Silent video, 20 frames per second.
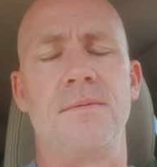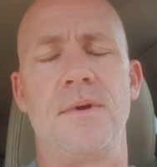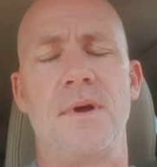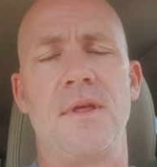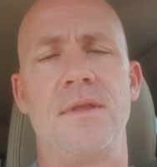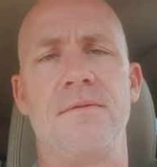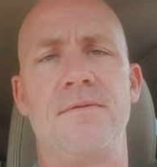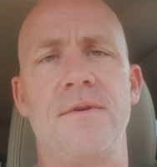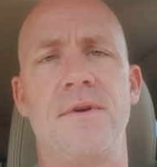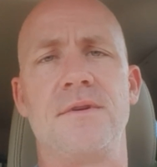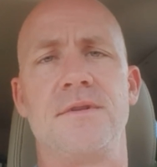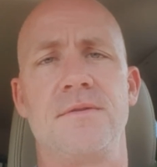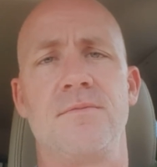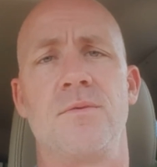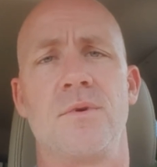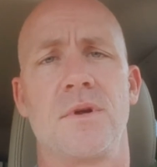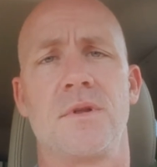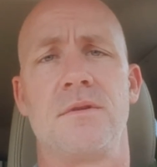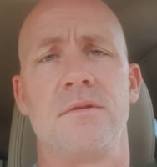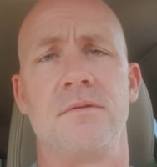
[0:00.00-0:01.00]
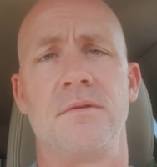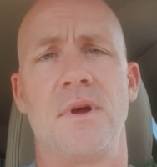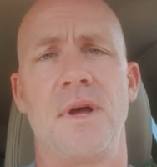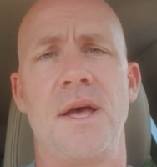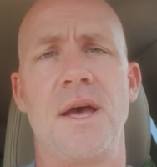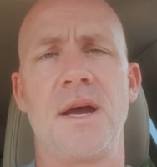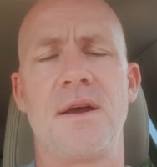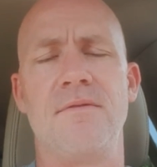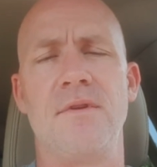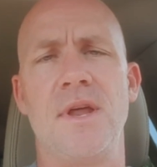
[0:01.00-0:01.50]
Other folks have worked through a
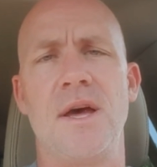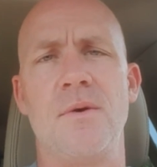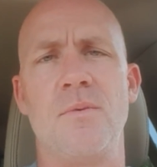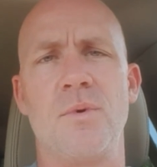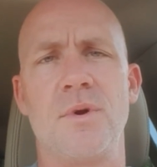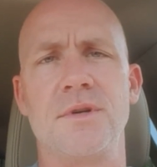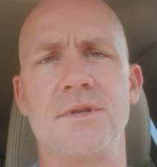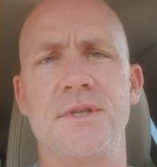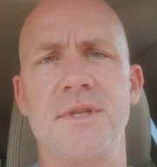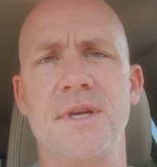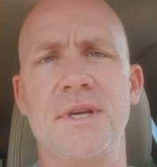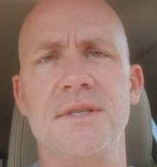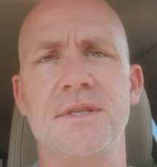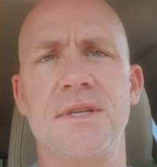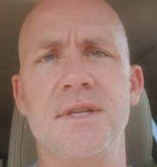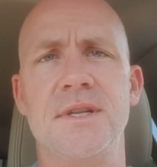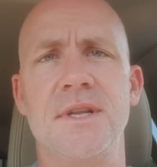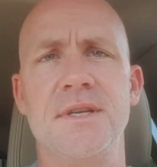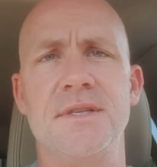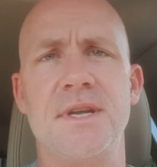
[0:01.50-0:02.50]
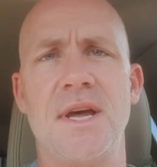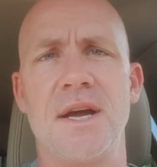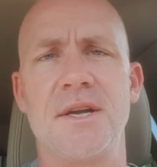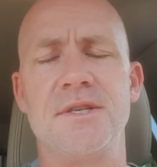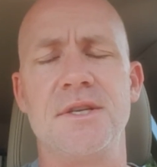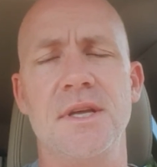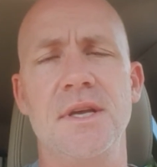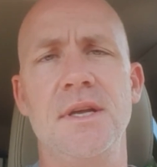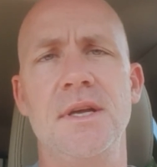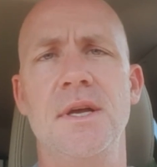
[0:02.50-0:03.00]
heck of a lot worse things than this,
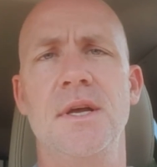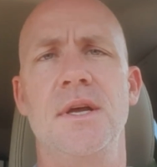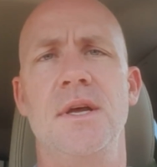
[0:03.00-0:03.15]
actually.